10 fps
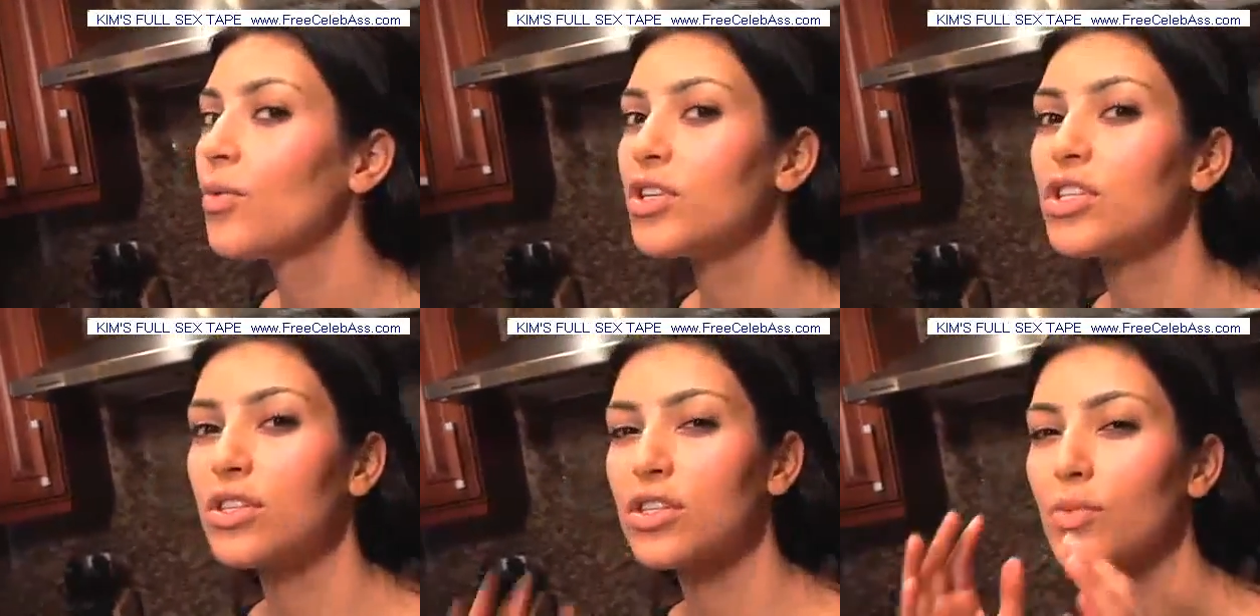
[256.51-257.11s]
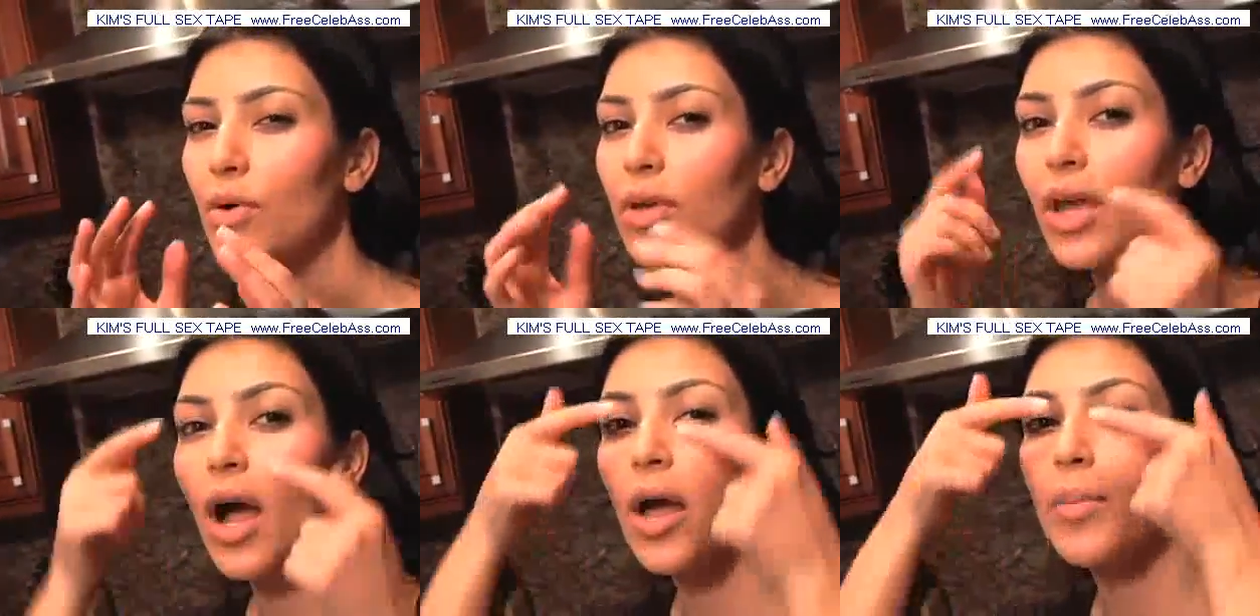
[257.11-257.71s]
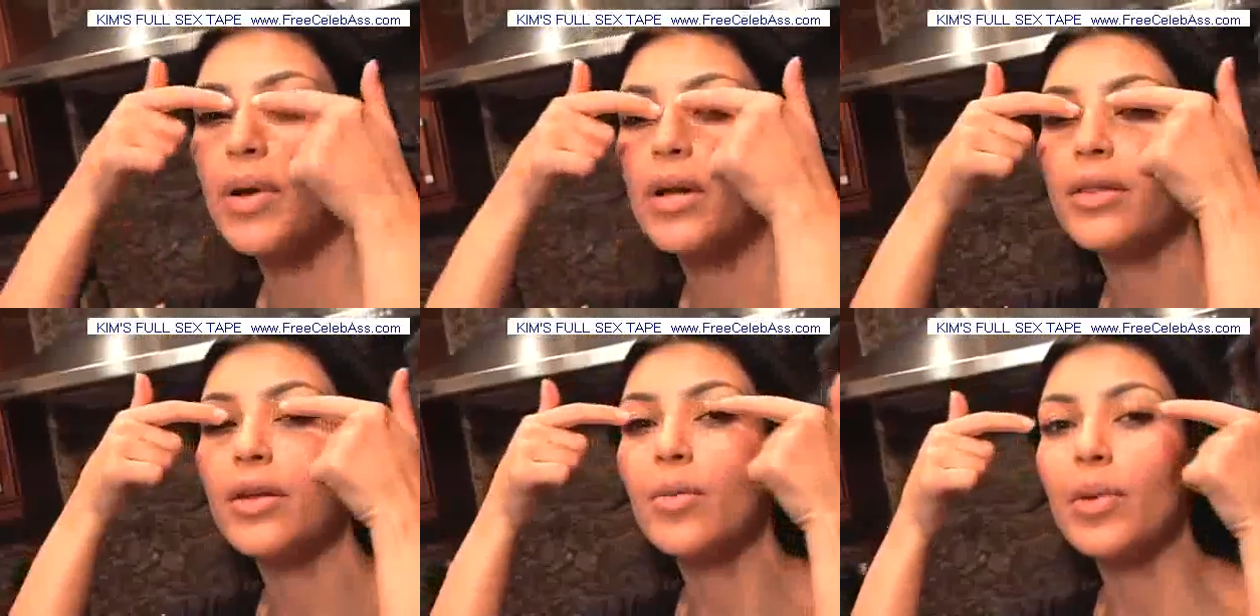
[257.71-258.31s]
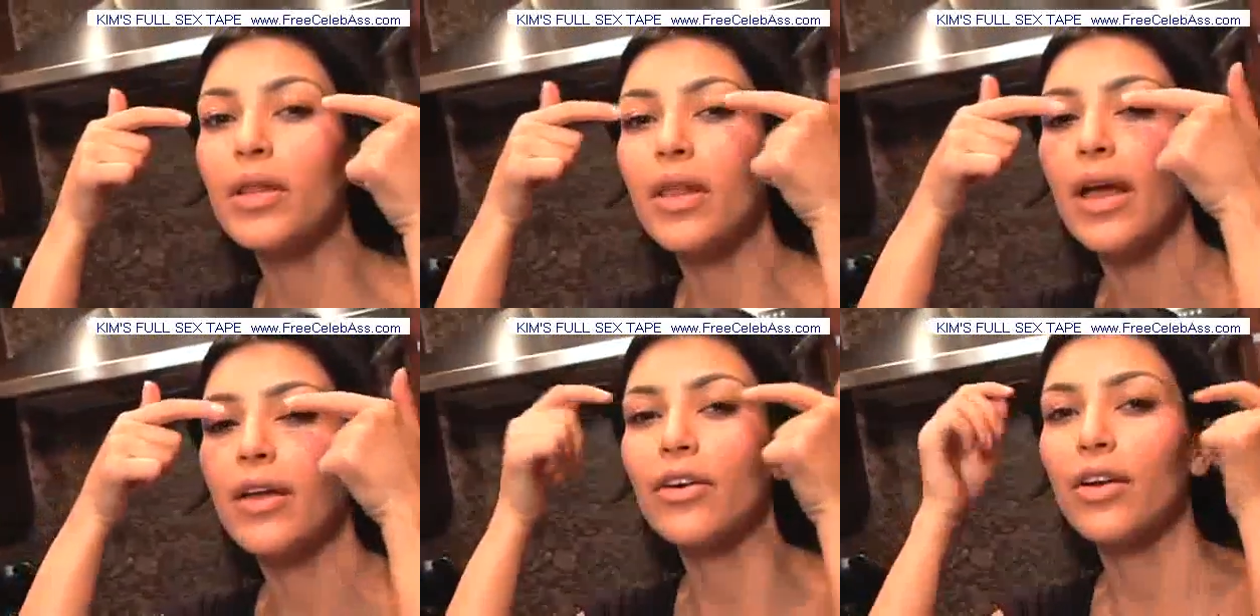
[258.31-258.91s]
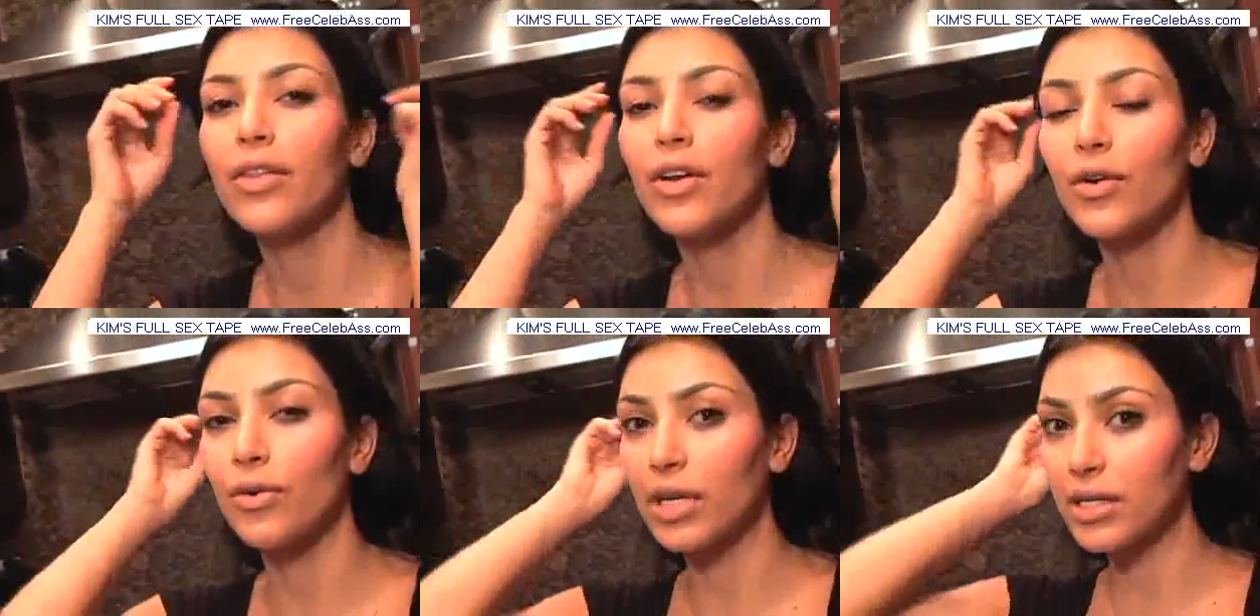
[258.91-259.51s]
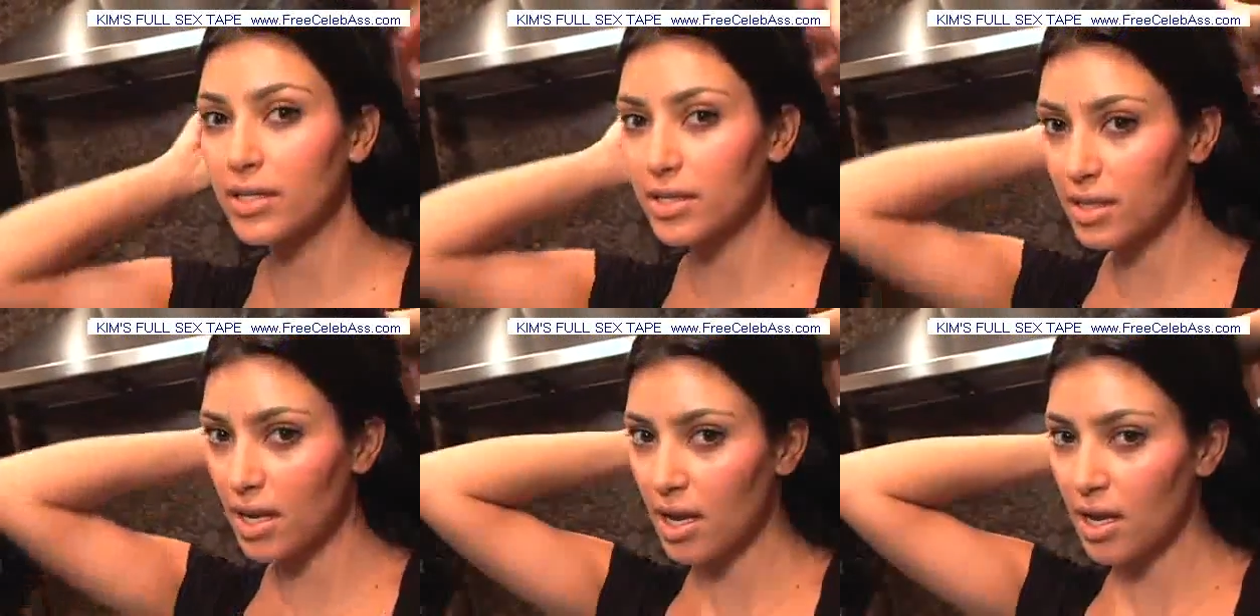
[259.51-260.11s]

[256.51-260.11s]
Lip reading: which is a smoky eye, but a little bit lighter in the crease.